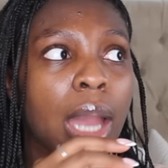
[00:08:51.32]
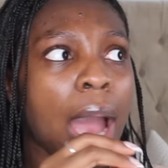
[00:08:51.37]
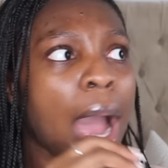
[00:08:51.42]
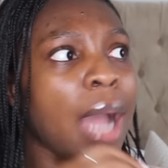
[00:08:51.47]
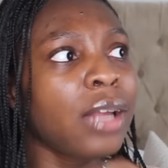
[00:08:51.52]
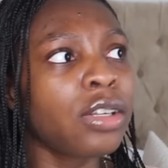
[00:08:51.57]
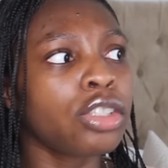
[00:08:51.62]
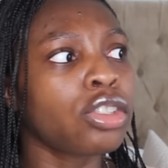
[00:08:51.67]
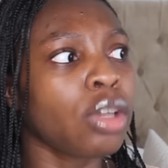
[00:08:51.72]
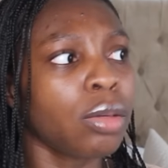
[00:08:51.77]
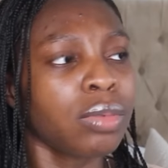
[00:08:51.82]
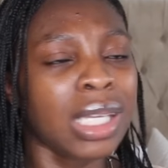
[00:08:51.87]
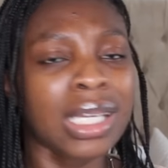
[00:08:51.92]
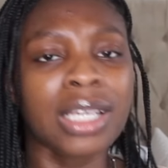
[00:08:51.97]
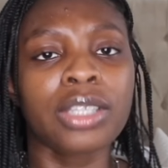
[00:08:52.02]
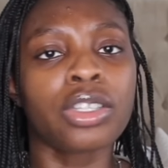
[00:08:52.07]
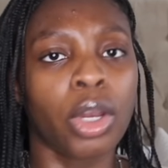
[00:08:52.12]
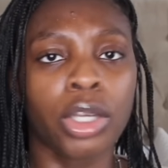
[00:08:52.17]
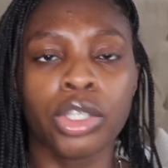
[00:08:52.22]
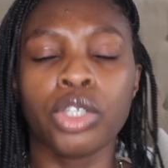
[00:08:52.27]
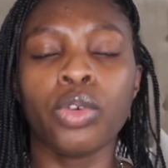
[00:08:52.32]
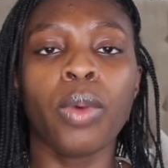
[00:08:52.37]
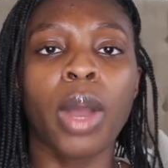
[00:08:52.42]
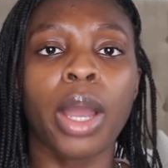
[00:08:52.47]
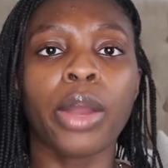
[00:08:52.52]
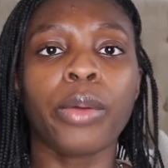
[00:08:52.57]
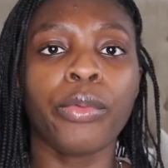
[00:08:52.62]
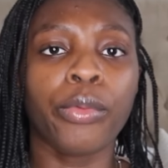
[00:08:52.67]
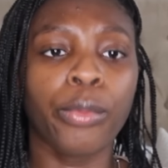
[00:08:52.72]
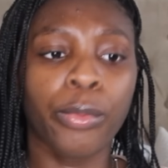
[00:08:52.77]
I just don't think it's going to
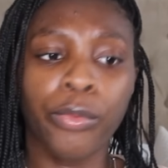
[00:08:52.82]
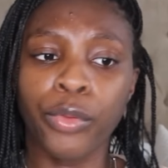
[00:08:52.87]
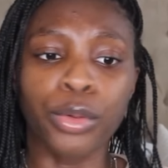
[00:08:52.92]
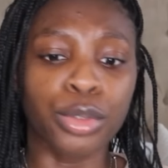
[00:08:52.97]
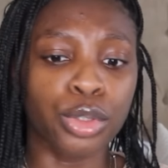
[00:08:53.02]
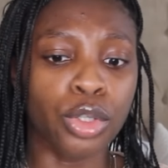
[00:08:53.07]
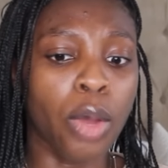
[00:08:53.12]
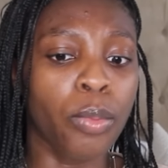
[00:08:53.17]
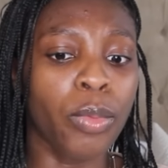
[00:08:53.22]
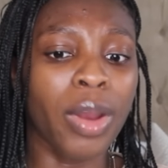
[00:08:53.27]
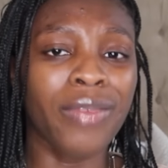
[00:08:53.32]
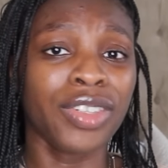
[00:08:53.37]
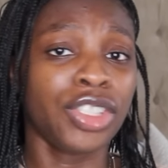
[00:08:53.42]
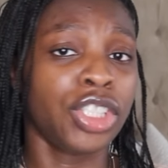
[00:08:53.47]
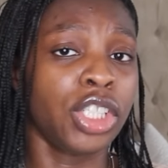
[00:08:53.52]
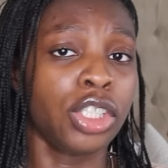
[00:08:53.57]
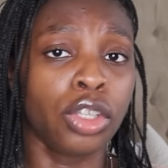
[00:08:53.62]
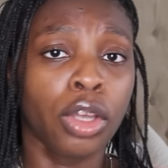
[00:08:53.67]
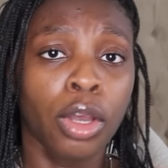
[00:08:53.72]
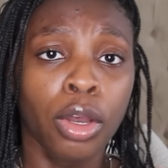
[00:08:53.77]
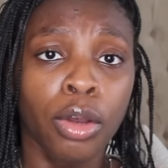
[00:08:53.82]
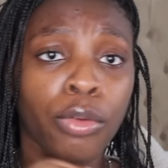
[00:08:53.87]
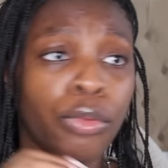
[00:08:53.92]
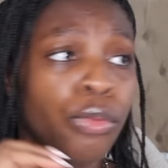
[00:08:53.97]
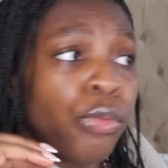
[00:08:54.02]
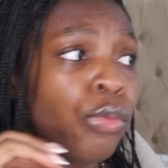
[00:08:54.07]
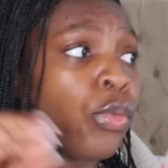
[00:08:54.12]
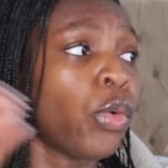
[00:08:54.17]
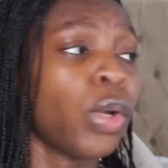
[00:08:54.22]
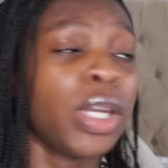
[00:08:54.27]
work for Tom, whether she's
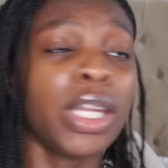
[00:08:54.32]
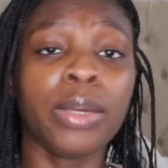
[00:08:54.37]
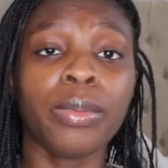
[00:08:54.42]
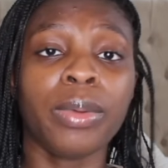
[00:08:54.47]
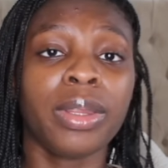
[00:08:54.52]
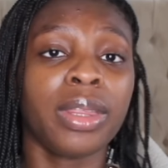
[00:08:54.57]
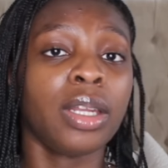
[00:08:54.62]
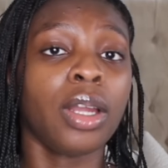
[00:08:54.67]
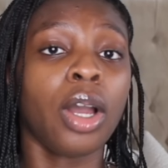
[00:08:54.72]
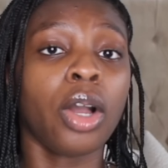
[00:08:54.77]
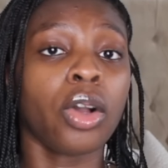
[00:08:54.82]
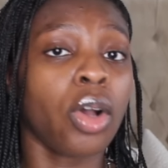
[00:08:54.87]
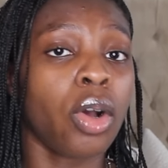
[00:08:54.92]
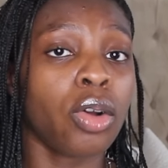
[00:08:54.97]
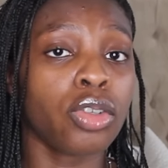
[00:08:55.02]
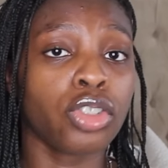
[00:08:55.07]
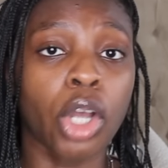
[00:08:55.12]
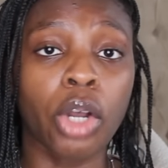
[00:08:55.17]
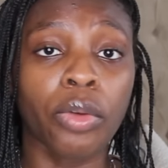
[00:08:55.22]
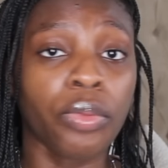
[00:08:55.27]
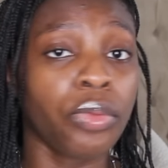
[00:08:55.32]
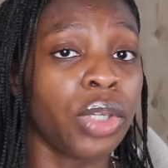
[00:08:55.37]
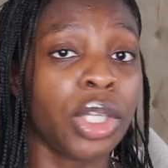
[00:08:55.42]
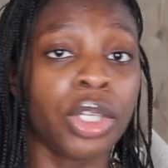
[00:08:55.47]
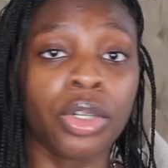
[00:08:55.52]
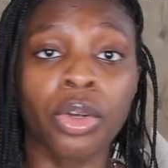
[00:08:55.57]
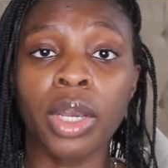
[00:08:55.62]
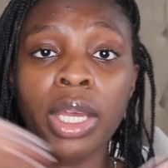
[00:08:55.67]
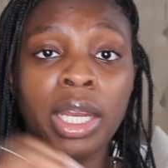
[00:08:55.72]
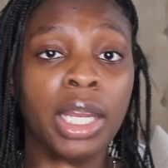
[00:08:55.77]
fully within her culture or fully
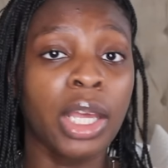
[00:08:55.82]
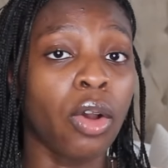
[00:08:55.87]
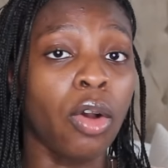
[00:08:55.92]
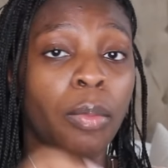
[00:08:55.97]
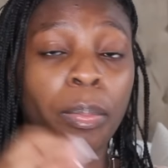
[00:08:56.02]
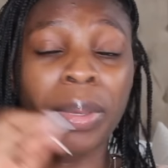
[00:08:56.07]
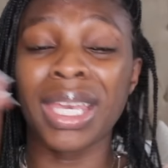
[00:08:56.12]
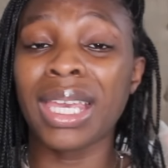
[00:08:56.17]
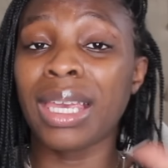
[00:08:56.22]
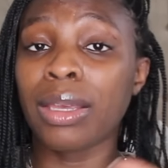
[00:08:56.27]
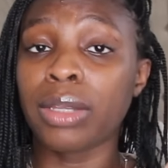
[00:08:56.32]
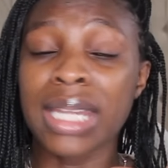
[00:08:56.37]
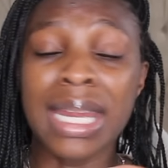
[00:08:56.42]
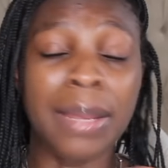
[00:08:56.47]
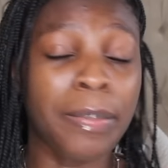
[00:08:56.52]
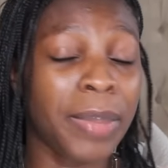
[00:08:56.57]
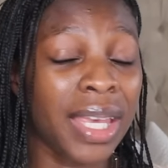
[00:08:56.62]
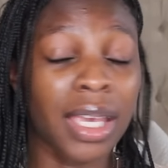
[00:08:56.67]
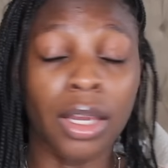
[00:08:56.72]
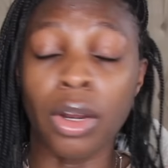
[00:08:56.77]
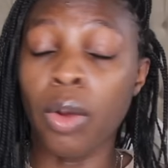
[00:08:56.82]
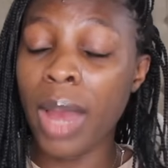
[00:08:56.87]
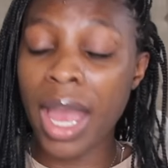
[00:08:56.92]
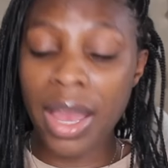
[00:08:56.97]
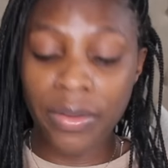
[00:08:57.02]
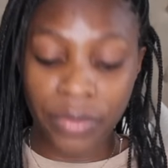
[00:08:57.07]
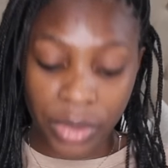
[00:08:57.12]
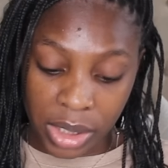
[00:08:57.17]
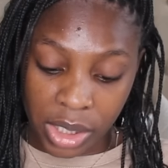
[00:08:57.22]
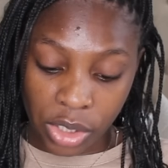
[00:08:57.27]
not in it, or nitpicking or
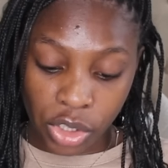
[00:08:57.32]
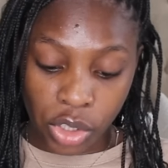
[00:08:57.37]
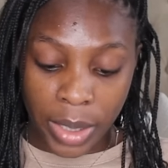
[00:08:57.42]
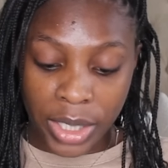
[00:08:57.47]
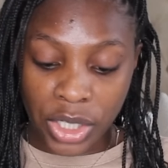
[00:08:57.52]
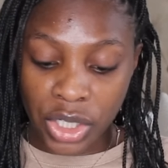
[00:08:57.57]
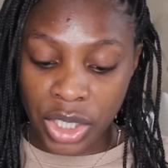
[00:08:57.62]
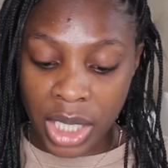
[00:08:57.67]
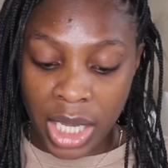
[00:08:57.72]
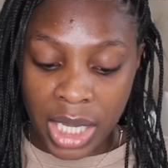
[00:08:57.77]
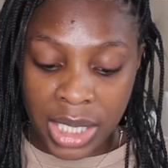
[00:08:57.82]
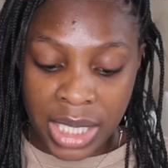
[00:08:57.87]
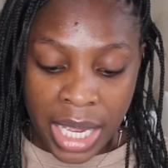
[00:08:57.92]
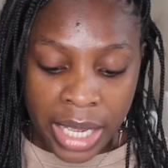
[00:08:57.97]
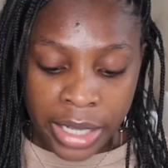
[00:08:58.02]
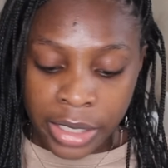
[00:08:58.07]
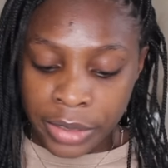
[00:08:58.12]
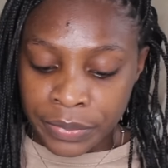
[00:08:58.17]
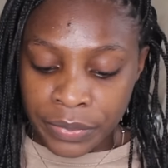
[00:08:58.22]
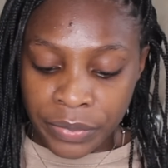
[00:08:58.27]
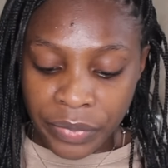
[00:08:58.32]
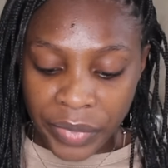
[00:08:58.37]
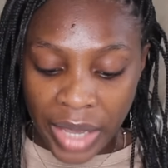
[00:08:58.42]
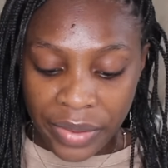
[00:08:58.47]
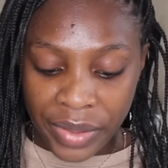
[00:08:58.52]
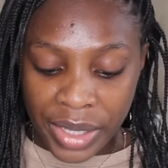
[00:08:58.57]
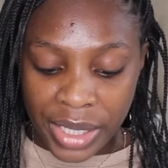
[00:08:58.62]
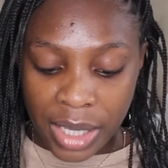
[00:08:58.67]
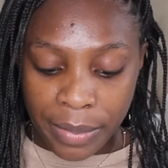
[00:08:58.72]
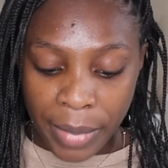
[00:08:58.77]
whatever the situation is. I
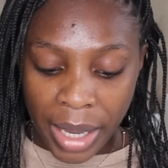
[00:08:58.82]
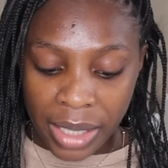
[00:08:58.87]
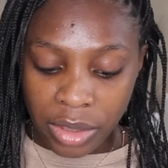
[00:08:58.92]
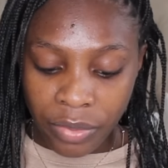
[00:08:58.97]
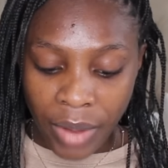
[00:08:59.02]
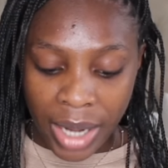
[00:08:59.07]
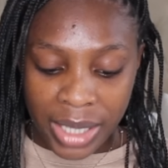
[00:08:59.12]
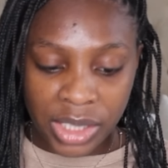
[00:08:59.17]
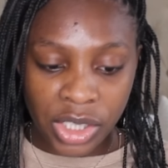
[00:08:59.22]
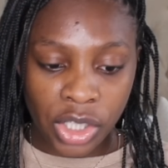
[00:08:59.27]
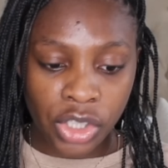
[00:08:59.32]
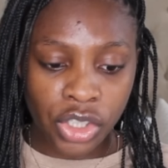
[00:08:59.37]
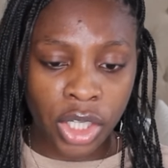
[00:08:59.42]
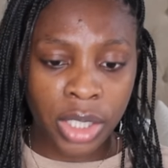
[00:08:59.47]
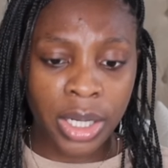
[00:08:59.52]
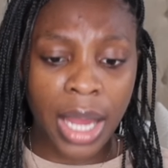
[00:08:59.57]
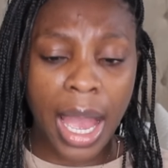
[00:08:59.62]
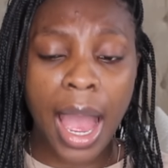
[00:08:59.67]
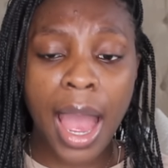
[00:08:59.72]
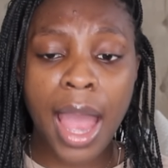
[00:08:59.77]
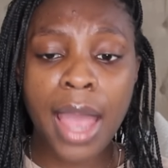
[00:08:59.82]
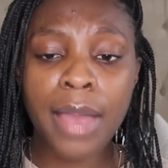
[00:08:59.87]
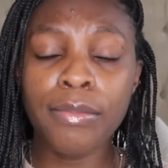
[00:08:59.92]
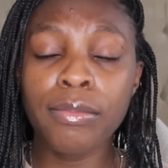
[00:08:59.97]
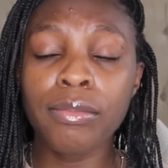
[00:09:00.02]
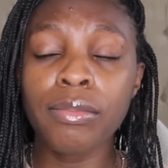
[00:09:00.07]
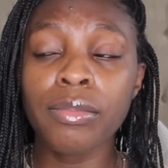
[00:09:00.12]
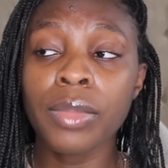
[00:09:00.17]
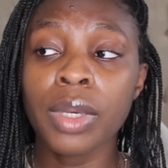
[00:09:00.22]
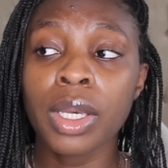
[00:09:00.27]
think he made the right decision.
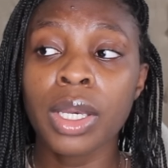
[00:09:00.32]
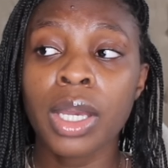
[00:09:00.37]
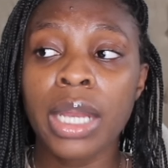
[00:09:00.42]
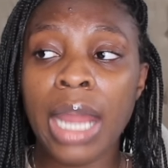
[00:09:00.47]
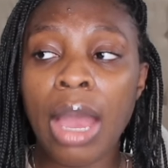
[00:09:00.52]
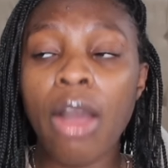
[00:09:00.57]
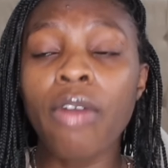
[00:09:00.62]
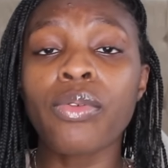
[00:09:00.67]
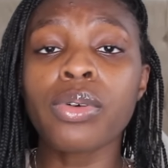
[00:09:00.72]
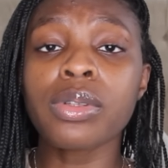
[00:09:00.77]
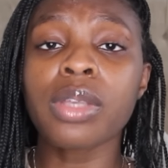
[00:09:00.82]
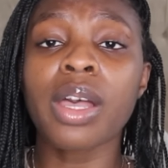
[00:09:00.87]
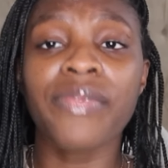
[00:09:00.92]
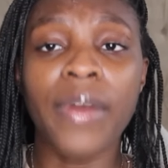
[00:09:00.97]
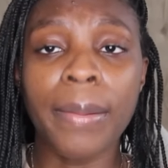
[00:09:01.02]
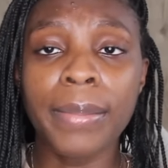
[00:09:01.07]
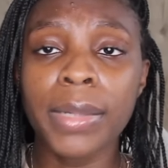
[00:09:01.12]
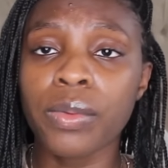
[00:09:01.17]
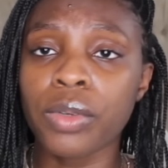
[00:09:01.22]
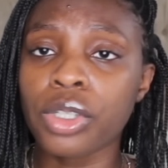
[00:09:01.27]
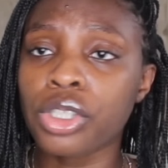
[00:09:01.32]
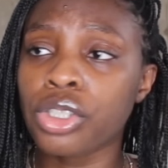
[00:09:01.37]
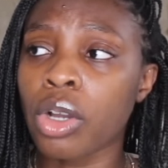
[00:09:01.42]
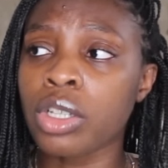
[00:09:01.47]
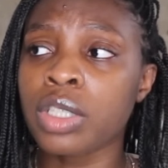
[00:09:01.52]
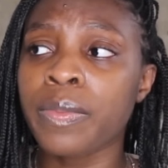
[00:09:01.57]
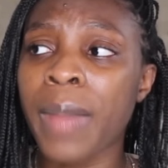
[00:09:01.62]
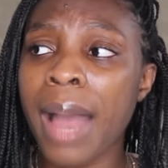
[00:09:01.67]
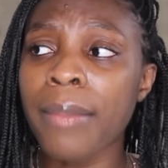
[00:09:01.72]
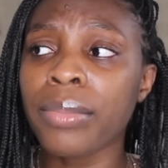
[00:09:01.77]
Now, of course, her family was
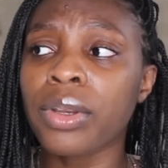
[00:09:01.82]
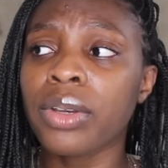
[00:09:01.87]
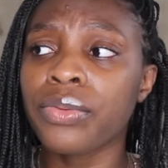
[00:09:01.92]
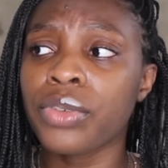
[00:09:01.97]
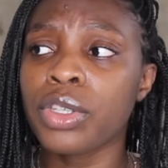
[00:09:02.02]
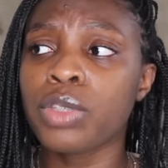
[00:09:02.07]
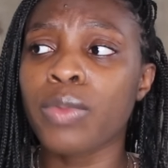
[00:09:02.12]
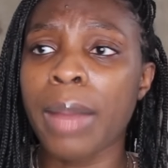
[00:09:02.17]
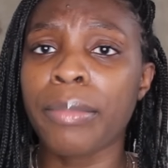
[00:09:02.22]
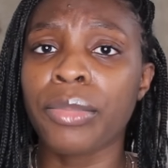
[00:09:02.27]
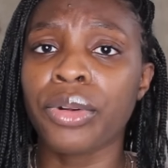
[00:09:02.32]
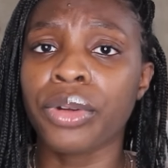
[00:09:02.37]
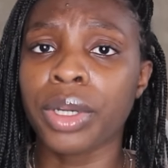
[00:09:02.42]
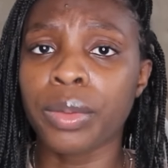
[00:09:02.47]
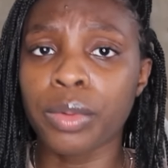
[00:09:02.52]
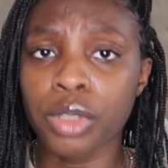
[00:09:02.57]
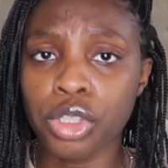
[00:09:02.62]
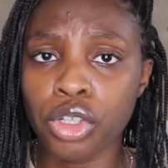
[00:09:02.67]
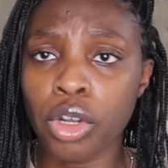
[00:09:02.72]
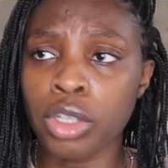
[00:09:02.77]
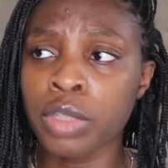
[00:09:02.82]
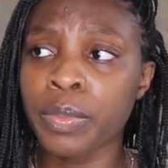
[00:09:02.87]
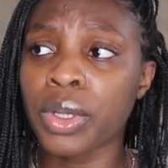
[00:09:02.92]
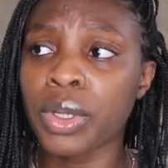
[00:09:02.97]
shocked, but I'm confused why Maria was shocked,